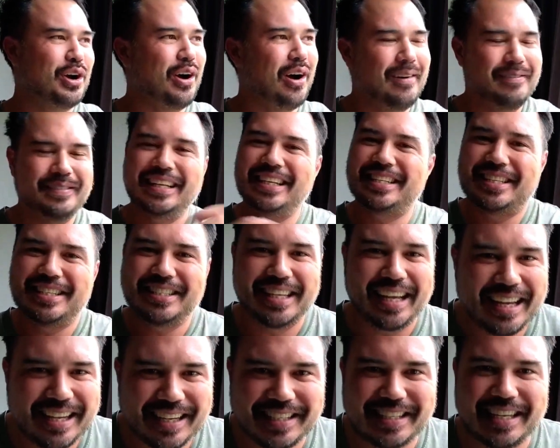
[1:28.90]
This is
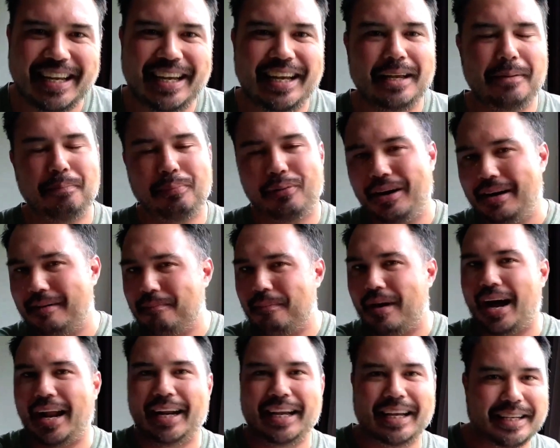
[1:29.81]
easy, print
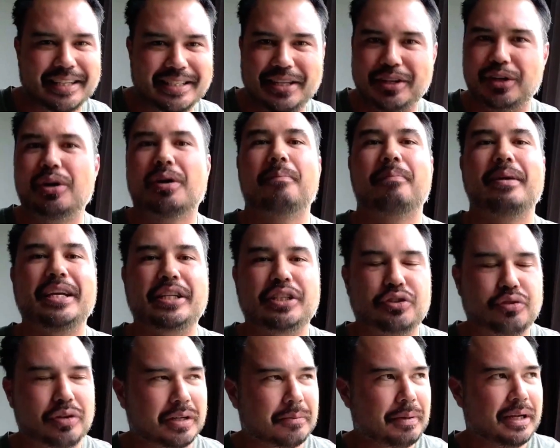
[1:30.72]
money, sit on a
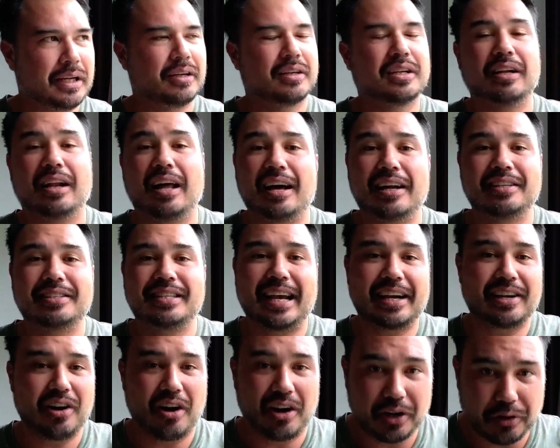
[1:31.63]
beach, drink pina coladas,
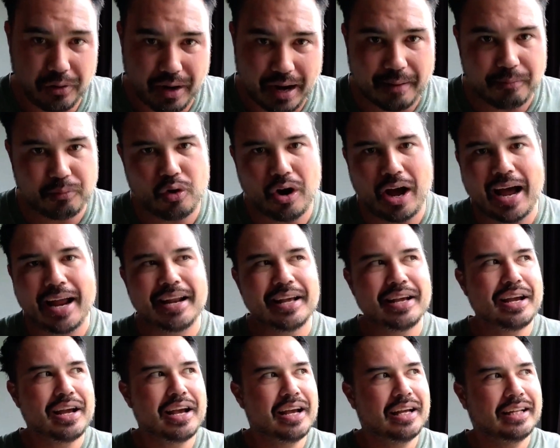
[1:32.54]
that kind of crap, right?
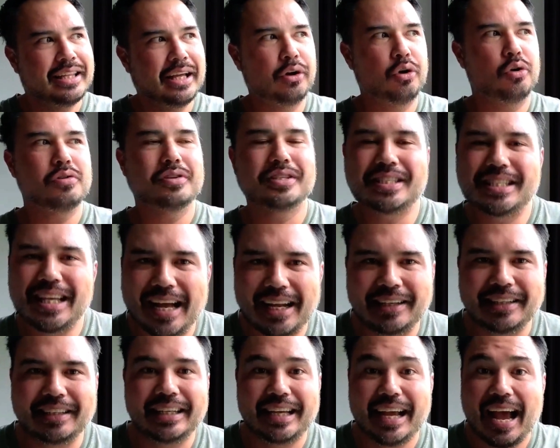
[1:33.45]
Then all of a
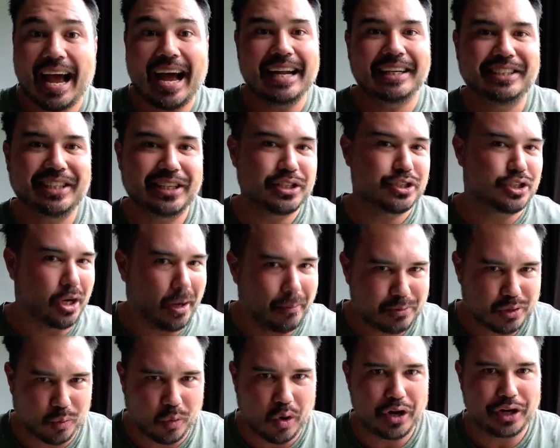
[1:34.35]
sudden, the ad just
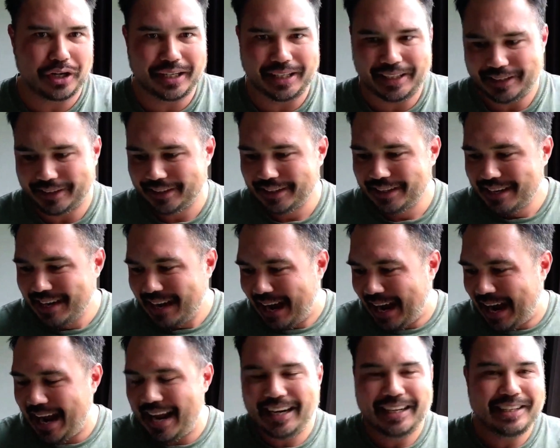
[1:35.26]
stops working.
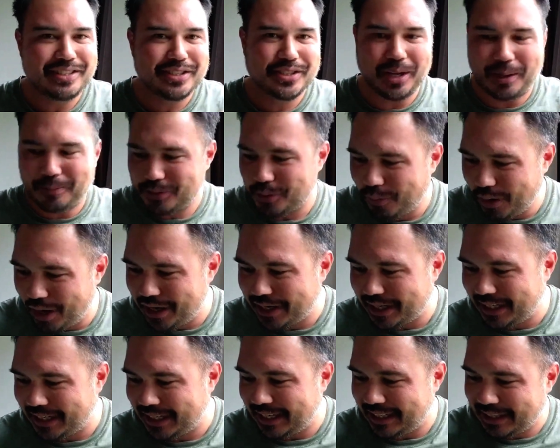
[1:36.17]
And it stops
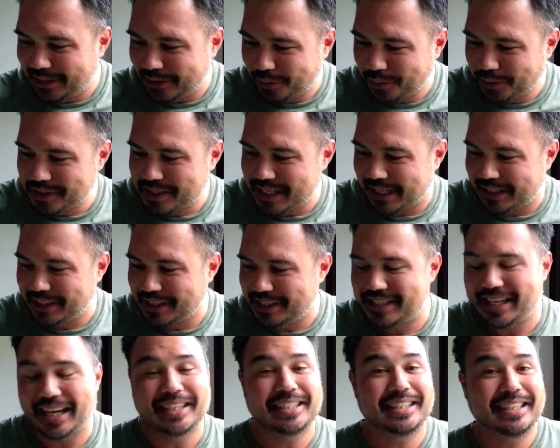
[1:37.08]
working, and then all of a sudden you
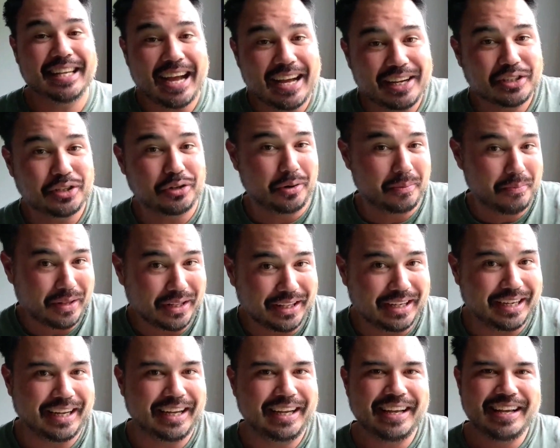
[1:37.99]
start to doubt your
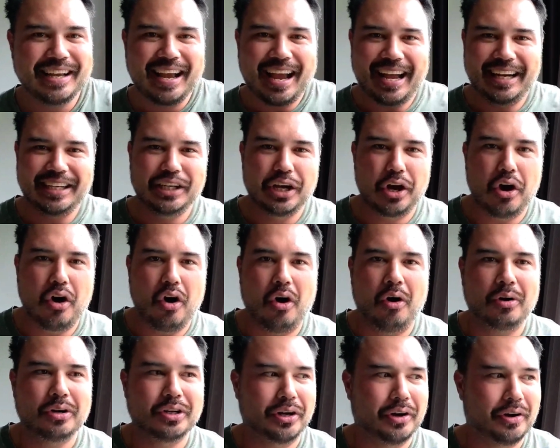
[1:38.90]
ability, and you go,
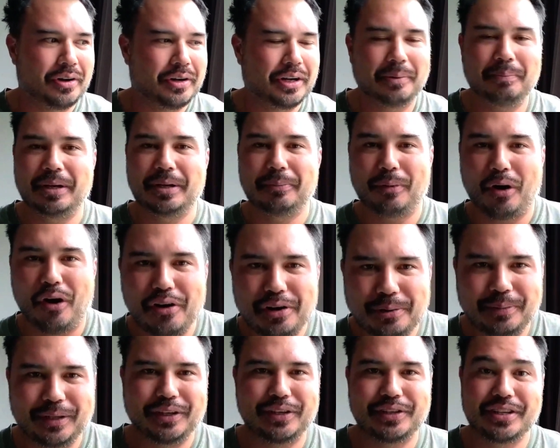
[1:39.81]
oh no, I'm going to be
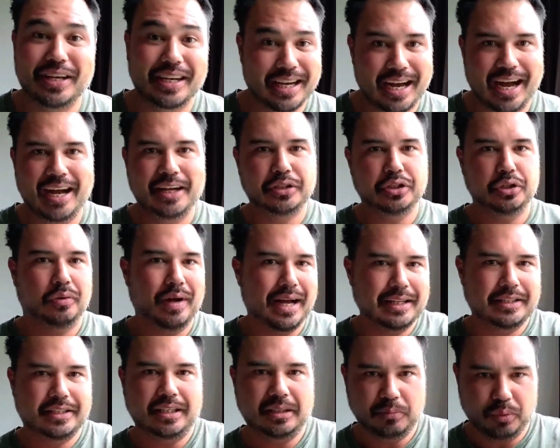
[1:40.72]
broke because I can't do
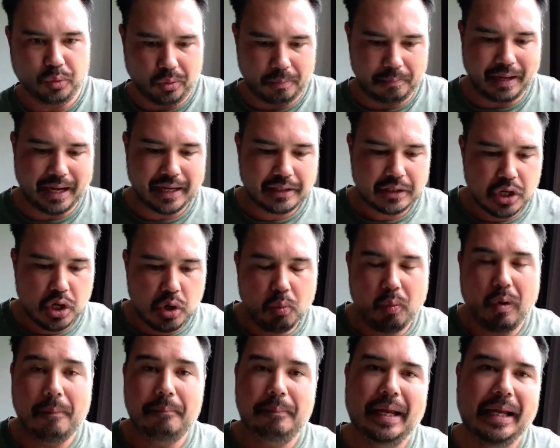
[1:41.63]
ads anymore. But
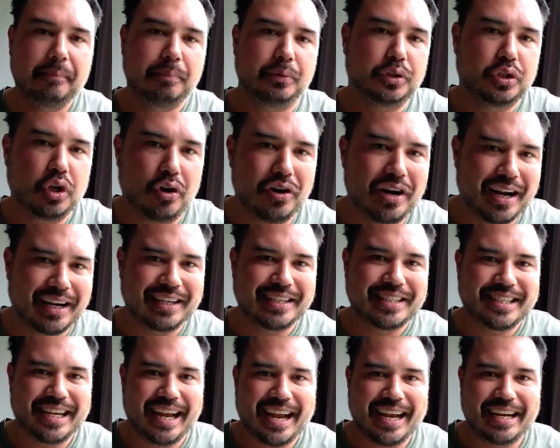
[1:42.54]
what people don't
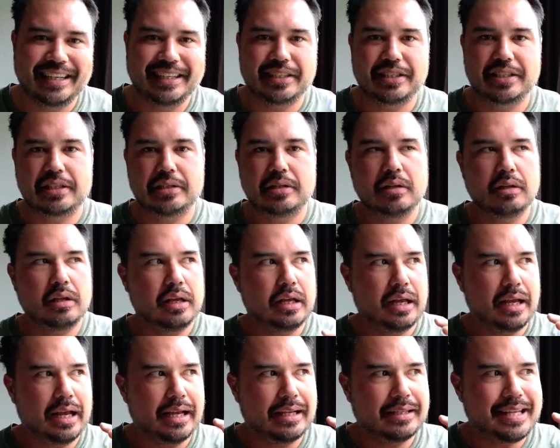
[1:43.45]
understand is
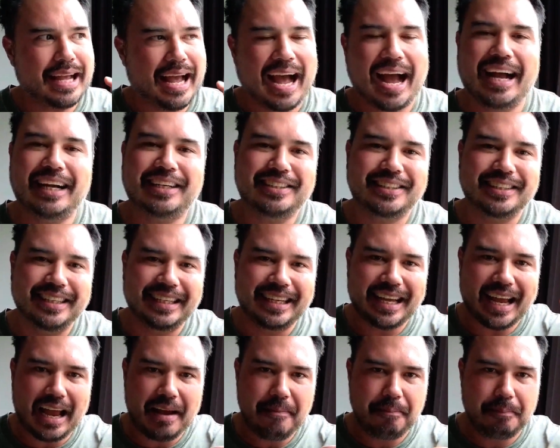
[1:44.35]
it's
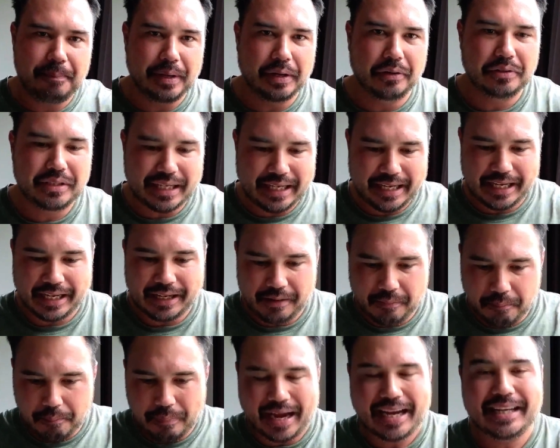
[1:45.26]
actually a
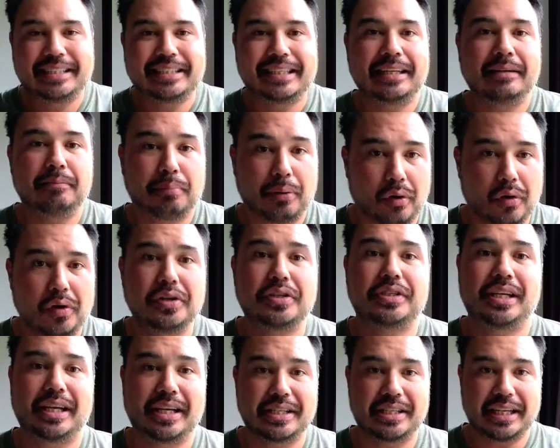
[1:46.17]
built-in, baked-in
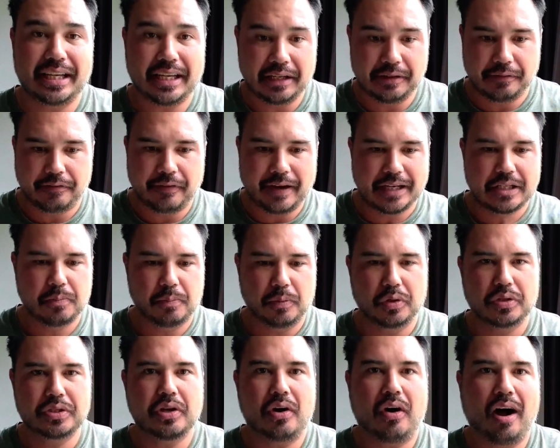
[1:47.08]
process in
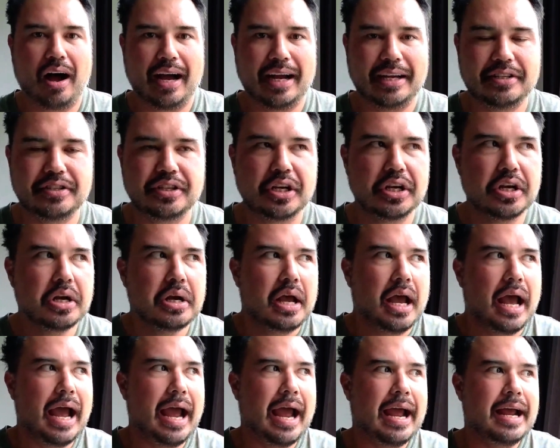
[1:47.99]
Facebook's eyes.
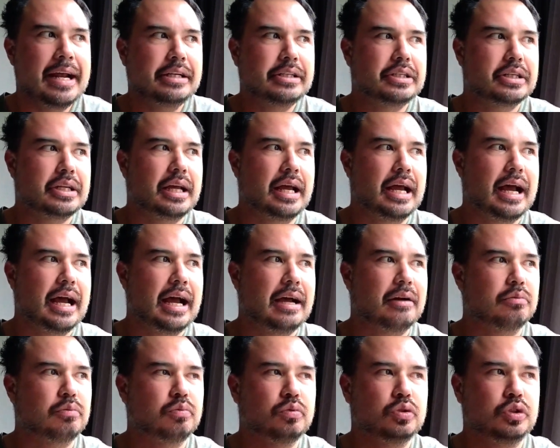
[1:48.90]
And
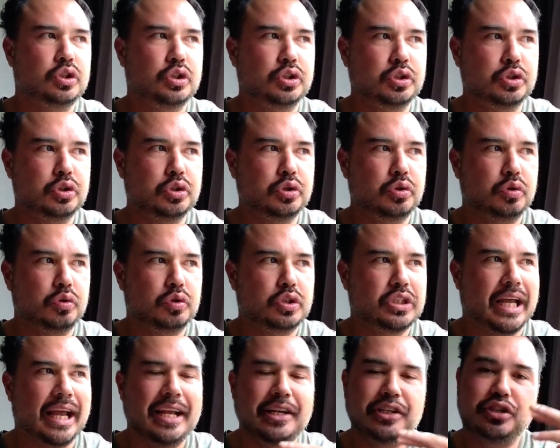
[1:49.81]
you
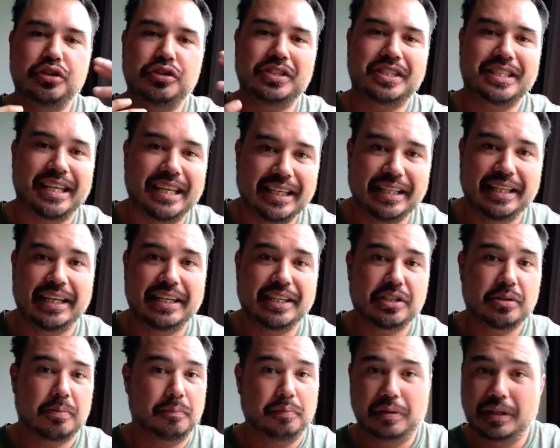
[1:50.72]
tend to see
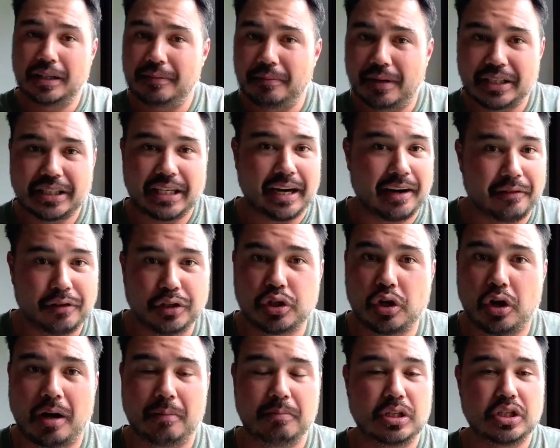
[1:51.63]
this pretty much every
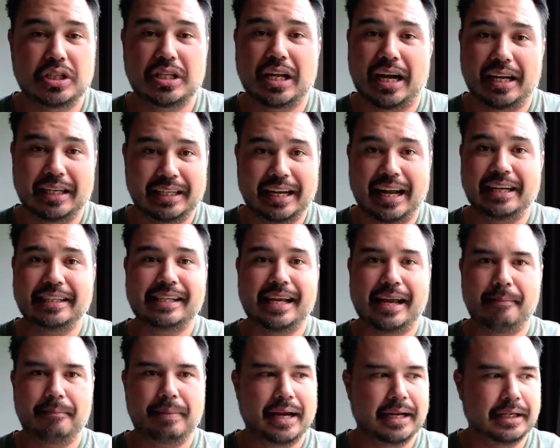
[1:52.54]
time you start an ad
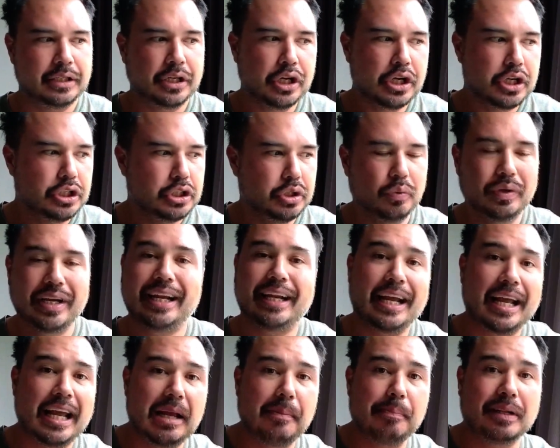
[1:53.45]
campaign. You will get a
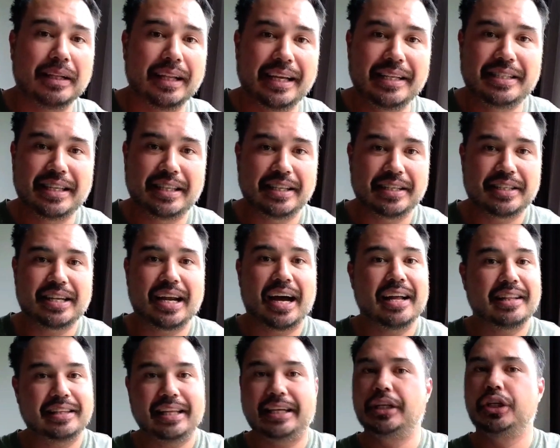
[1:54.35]
heap of leads at the
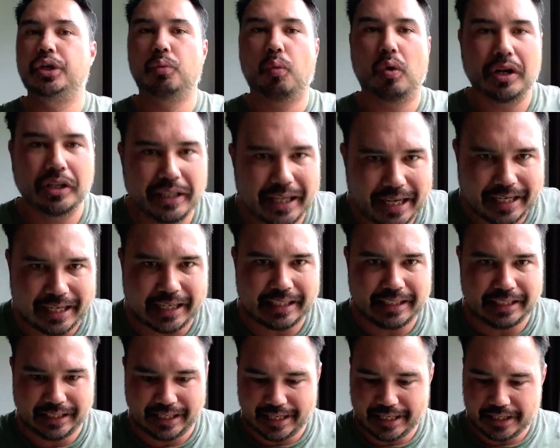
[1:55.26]
start, then you won't get
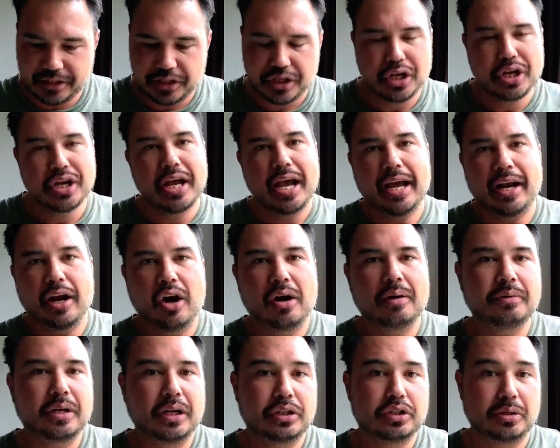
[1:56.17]
any leads. And
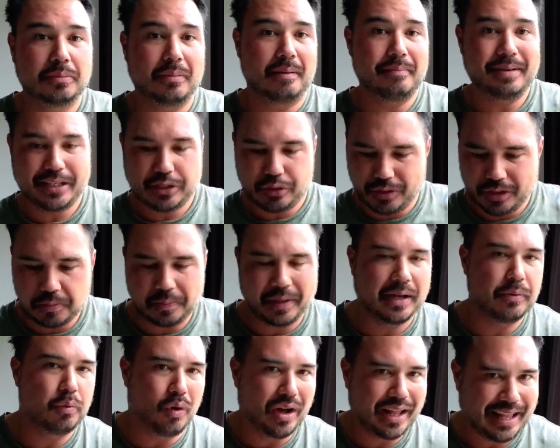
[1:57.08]
I'm going to do my best to
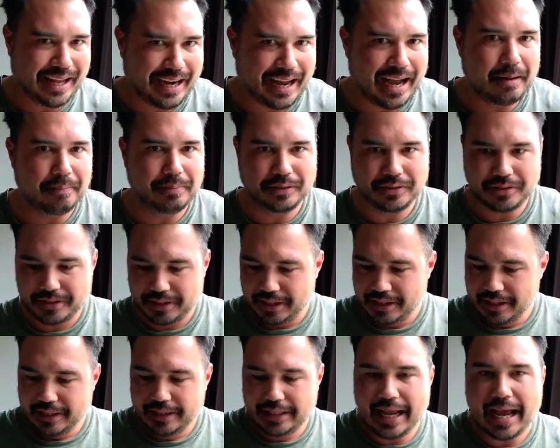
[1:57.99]
explain why that happens.
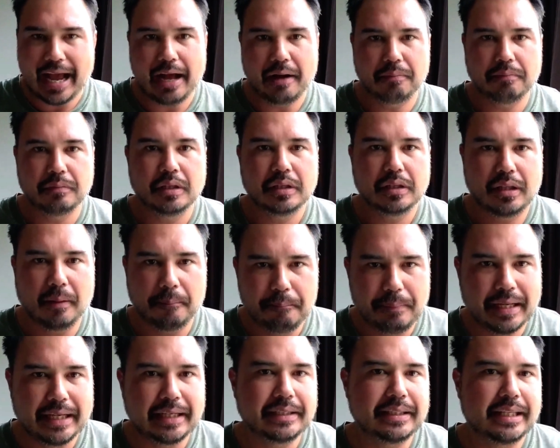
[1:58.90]
Now, the
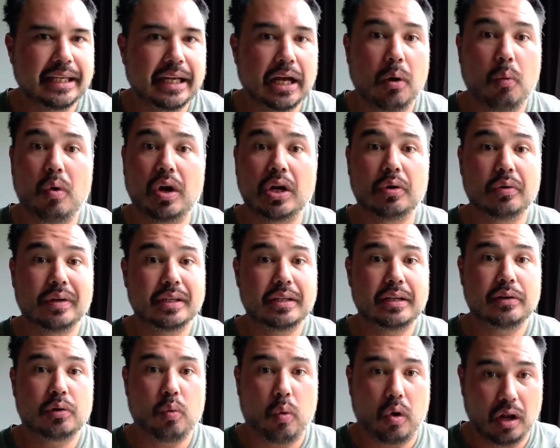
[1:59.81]
big thing I want to
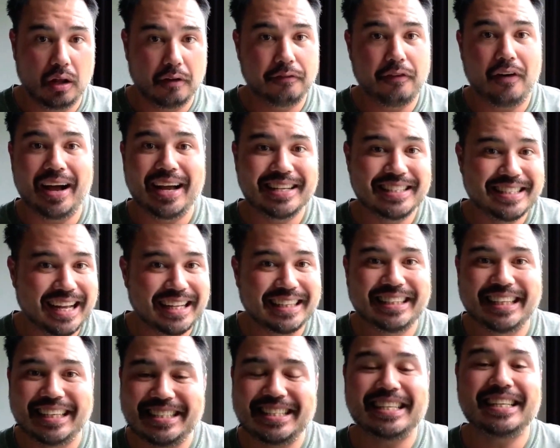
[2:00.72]
qualify is
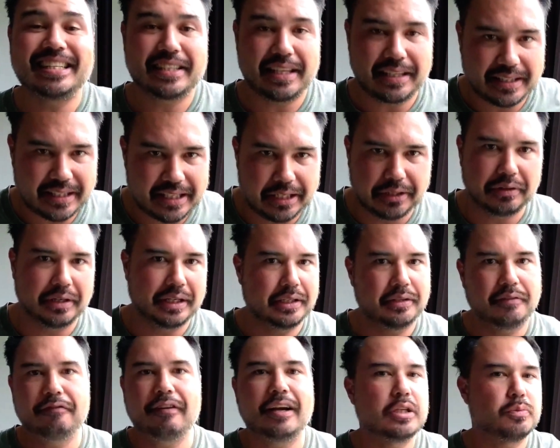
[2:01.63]
that this is a theory.
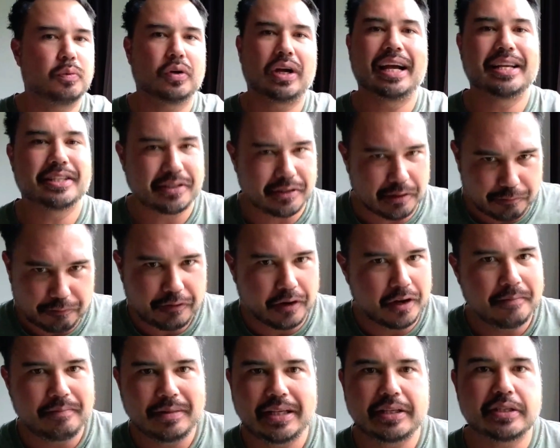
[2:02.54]
Facebook hasn't
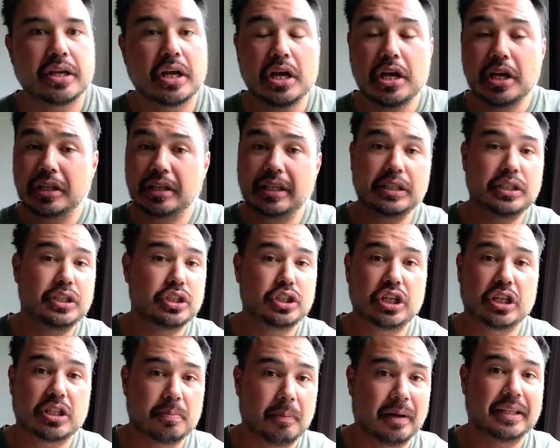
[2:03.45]
confirmed this. This is
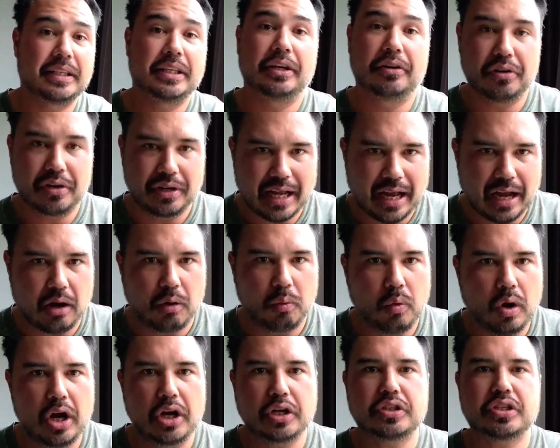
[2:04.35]
just my theory on how it
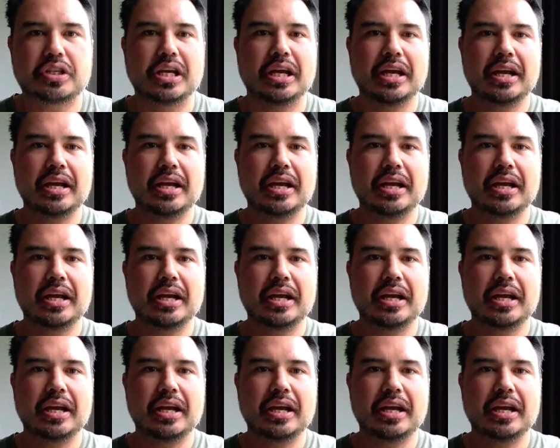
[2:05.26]
works.